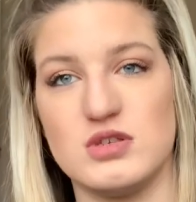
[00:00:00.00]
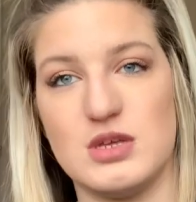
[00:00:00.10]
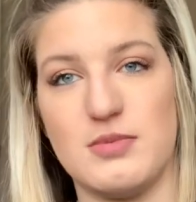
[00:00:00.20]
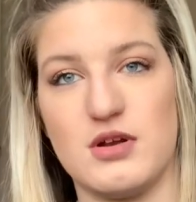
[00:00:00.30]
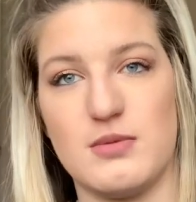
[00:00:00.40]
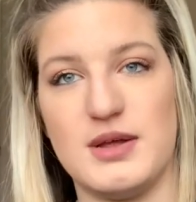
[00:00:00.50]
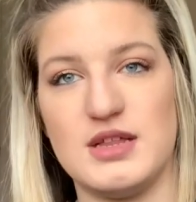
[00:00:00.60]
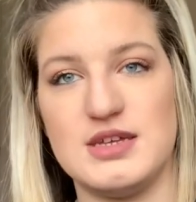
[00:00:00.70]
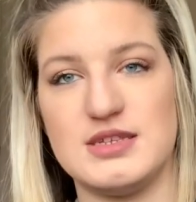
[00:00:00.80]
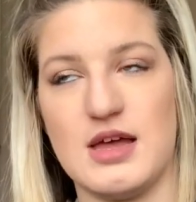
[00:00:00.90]
sleep on her
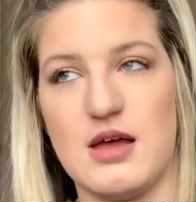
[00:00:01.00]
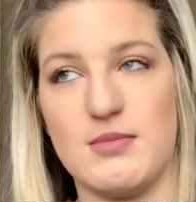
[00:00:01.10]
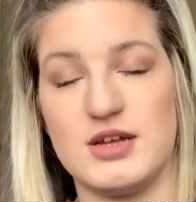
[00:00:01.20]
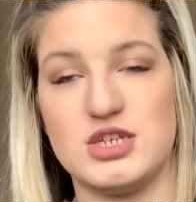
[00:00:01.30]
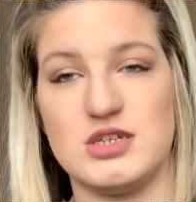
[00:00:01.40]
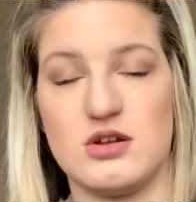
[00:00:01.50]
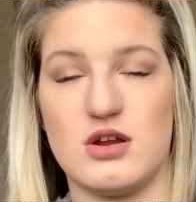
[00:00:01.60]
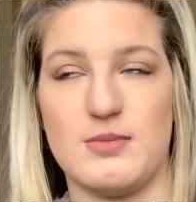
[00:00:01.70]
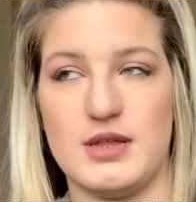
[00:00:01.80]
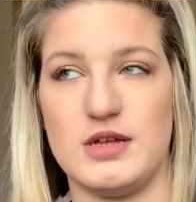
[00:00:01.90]
belly some. Like she's on her
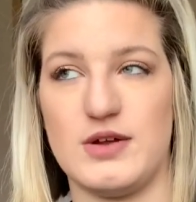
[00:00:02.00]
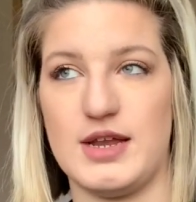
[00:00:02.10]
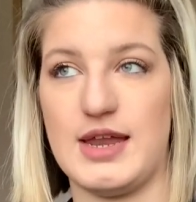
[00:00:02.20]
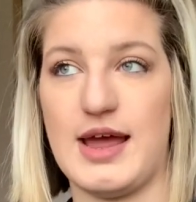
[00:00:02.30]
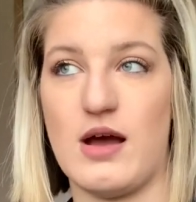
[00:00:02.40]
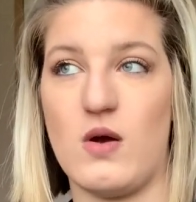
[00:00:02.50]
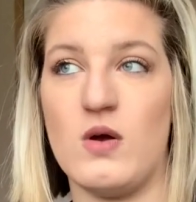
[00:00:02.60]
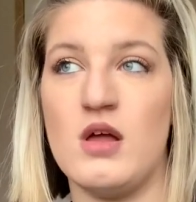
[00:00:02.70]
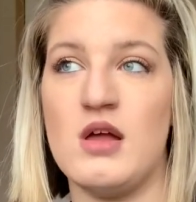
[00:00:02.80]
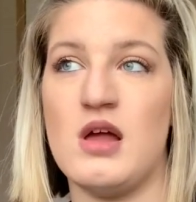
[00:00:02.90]
belly right now.
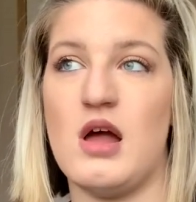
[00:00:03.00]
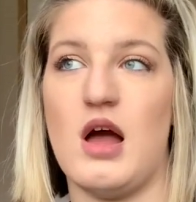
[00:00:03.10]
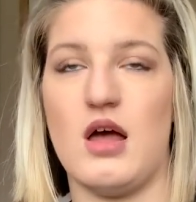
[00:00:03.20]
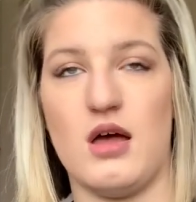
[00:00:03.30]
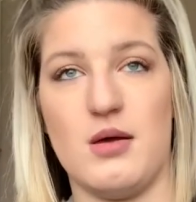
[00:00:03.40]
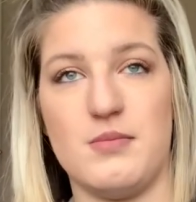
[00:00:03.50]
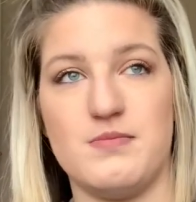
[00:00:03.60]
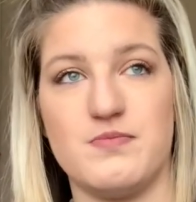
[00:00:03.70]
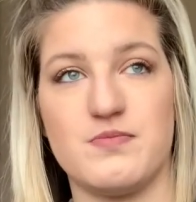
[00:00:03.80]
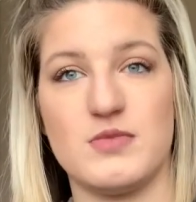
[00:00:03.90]

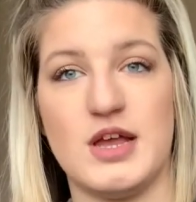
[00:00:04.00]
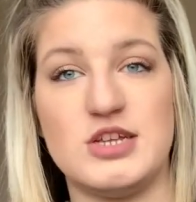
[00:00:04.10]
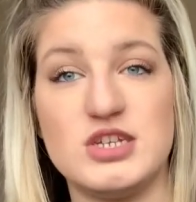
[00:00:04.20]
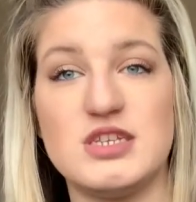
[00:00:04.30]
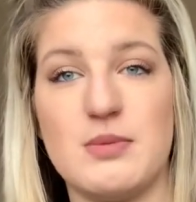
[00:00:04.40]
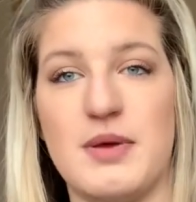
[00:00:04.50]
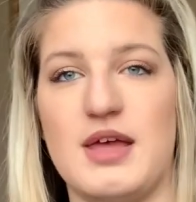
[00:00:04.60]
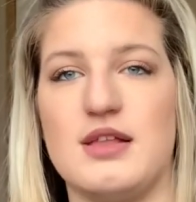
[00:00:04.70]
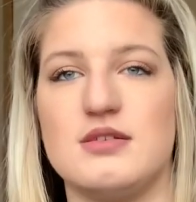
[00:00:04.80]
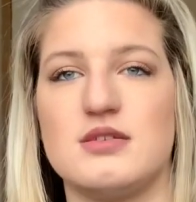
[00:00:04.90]
It just
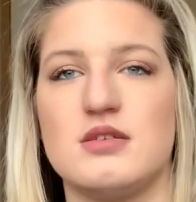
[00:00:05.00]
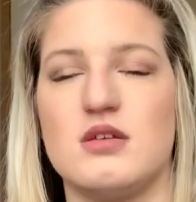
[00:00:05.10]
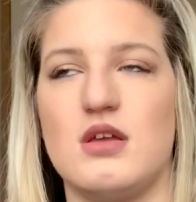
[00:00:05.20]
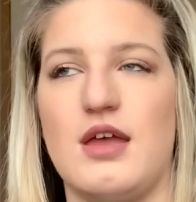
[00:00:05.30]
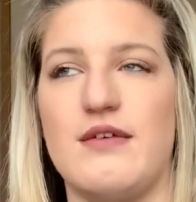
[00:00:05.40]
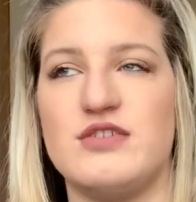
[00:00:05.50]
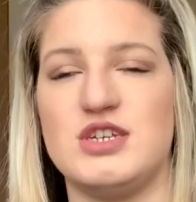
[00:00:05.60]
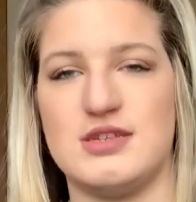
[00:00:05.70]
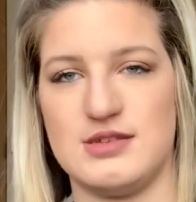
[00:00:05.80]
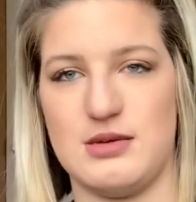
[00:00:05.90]
depends if
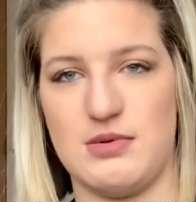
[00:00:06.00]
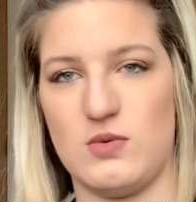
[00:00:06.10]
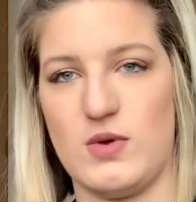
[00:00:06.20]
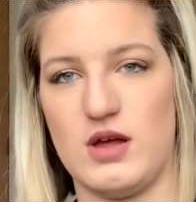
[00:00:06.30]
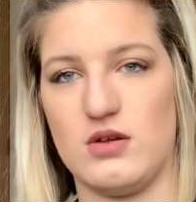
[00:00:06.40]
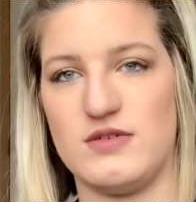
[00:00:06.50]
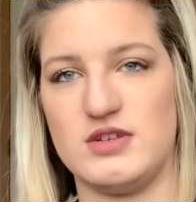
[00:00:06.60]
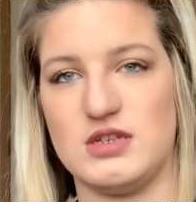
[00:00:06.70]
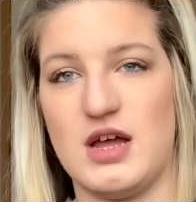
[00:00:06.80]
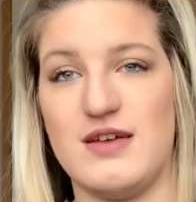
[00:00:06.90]
she's sleeping well or if
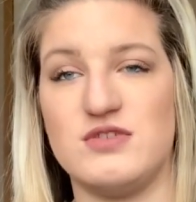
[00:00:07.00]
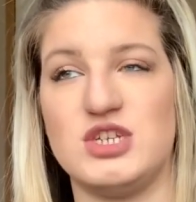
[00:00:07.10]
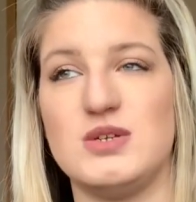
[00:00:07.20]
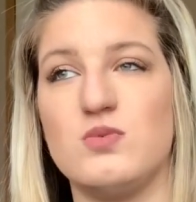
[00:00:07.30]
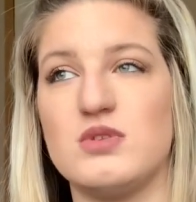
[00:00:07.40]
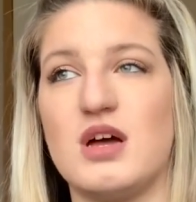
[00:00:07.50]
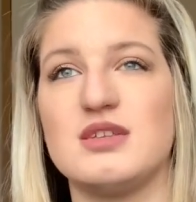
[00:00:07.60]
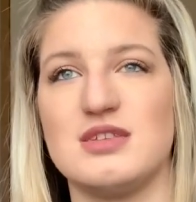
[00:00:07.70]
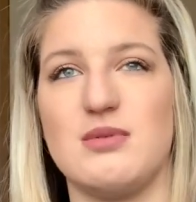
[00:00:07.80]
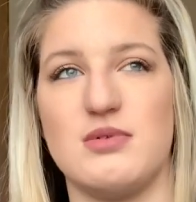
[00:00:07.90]
she's not. If she will not
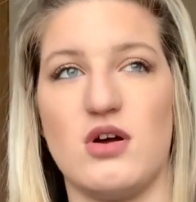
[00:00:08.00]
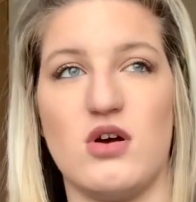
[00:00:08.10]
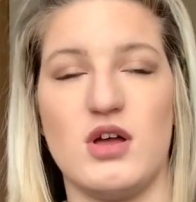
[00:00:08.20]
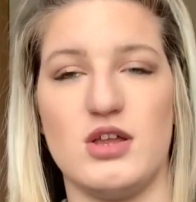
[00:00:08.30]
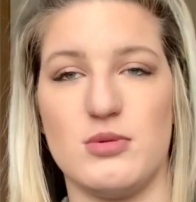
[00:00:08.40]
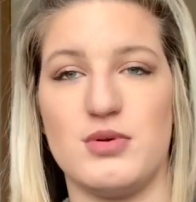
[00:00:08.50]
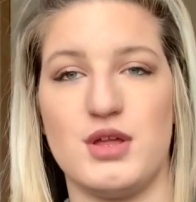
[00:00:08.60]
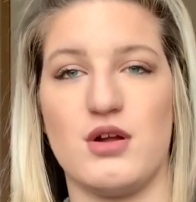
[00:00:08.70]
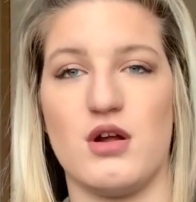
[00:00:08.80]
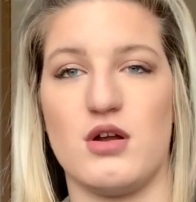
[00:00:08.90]
sleep at all and you're
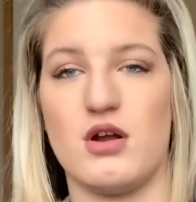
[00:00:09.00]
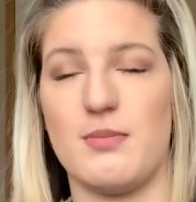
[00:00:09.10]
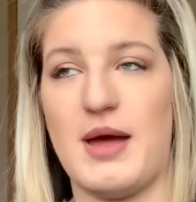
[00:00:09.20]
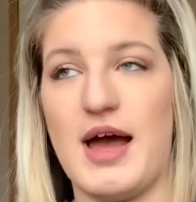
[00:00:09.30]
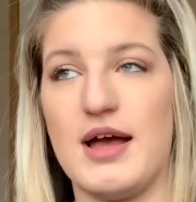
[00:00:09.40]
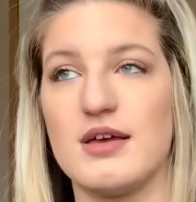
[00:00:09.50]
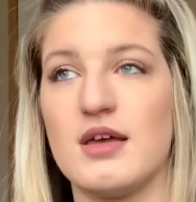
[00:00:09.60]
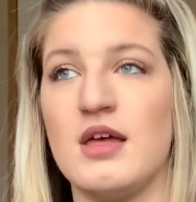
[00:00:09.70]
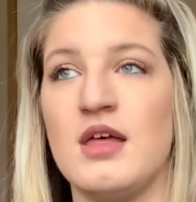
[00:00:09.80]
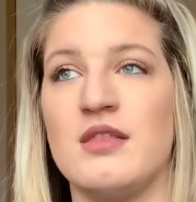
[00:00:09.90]
putting her on her back,
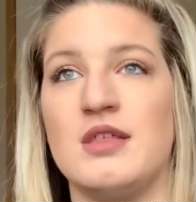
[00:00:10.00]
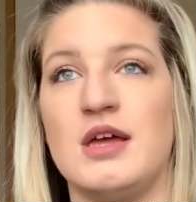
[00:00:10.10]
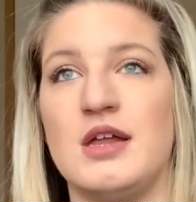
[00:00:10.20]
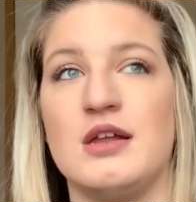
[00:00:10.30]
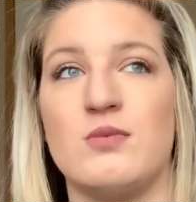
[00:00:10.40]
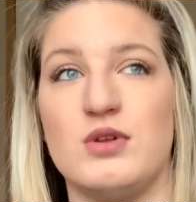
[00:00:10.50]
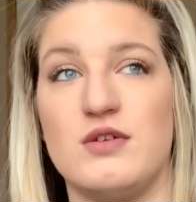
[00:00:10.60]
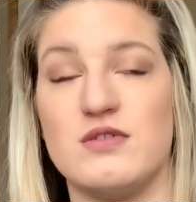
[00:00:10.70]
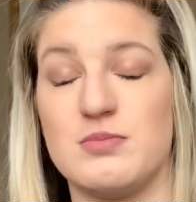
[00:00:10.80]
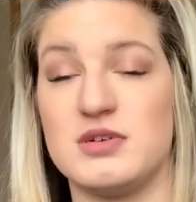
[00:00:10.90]
then when you
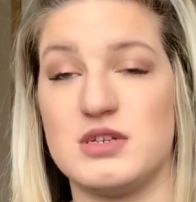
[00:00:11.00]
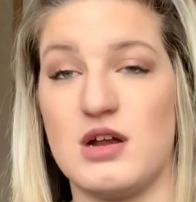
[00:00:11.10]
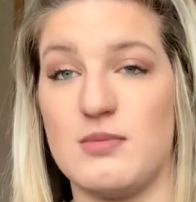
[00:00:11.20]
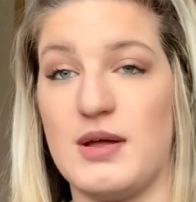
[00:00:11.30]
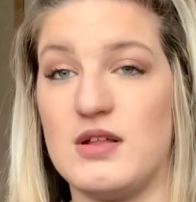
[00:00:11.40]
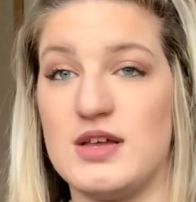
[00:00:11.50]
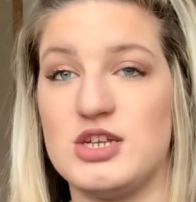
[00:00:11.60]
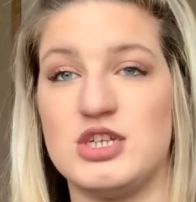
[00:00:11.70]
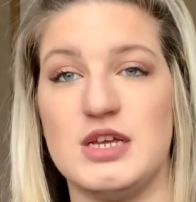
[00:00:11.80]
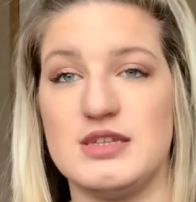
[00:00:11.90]
flip her to her belly,
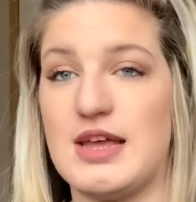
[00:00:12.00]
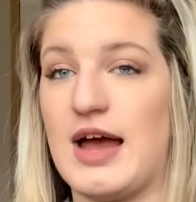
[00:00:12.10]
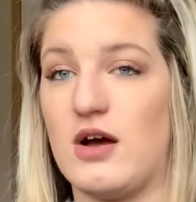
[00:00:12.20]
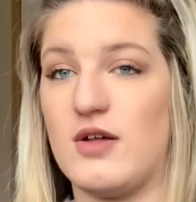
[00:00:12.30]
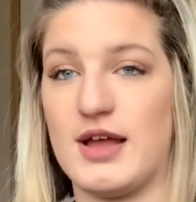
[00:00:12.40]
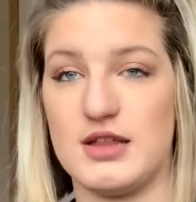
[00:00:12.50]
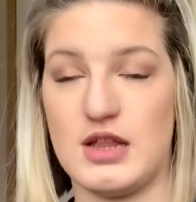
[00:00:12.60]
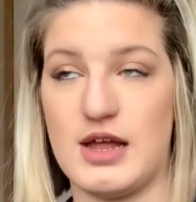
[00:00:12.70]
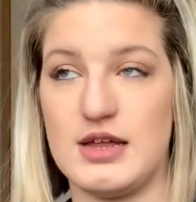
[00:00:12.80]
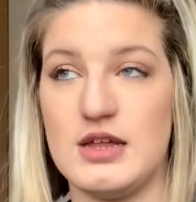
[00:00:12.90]
she's out like a
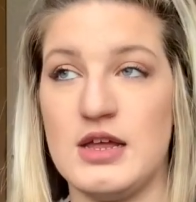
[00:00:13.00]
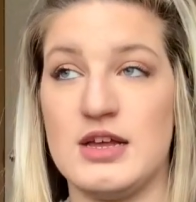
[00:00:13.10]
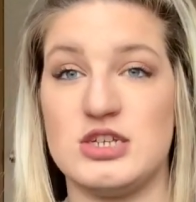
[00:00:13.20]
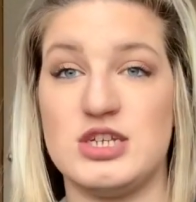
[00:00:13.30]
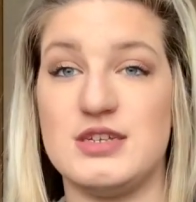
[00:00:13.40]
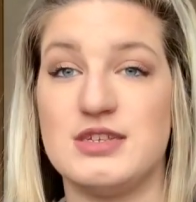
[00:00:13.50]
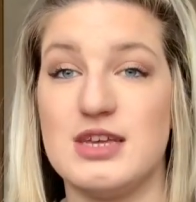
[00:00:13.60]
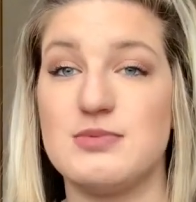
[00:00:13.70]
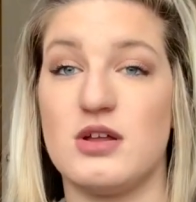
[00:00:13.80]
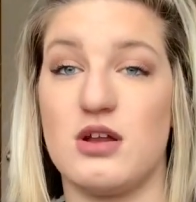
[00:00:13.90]
light, because she
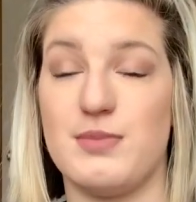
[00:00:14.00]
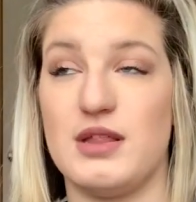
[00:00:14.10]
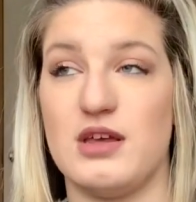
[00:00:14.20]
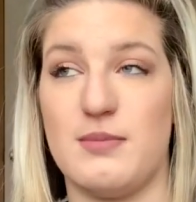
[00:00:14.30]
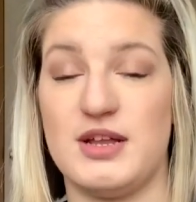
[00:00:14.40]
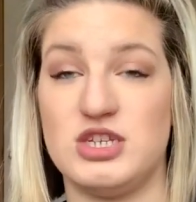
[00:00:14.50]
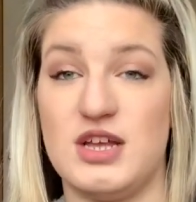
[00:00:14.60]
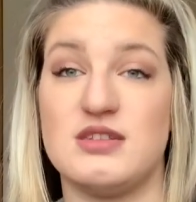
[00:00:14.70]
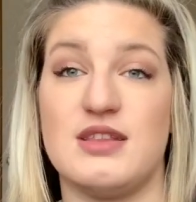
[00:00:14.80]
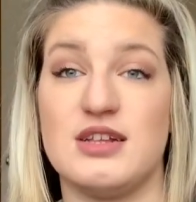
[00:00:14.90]
sleeps on her belly on my
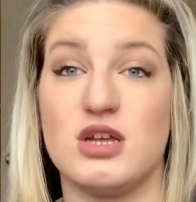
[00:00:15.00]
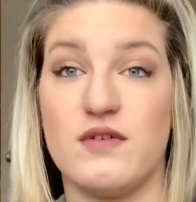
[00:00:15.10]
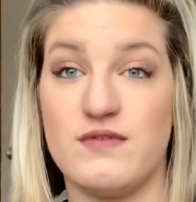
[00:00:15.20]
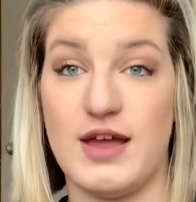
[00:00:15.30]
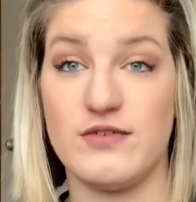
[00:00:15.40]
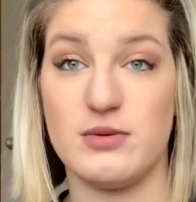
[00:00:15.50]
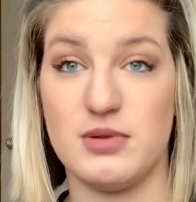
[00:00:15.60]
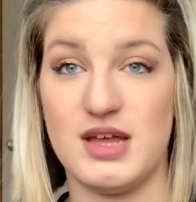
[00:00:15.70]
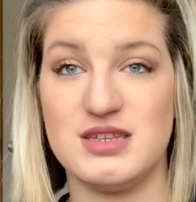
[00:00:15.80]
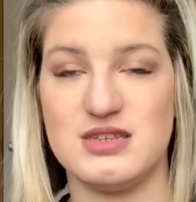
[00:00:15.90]
chest, and that's her favorite
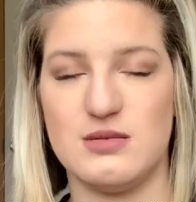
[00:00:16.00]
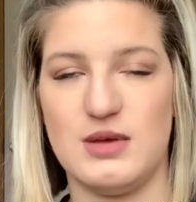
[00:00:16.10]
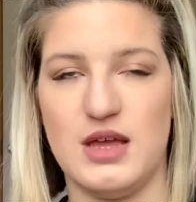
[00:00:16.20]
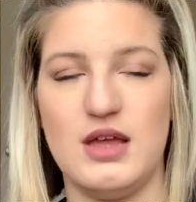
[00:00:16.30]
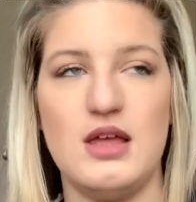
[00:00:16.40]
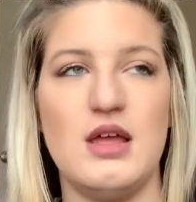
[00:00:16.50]
place to be.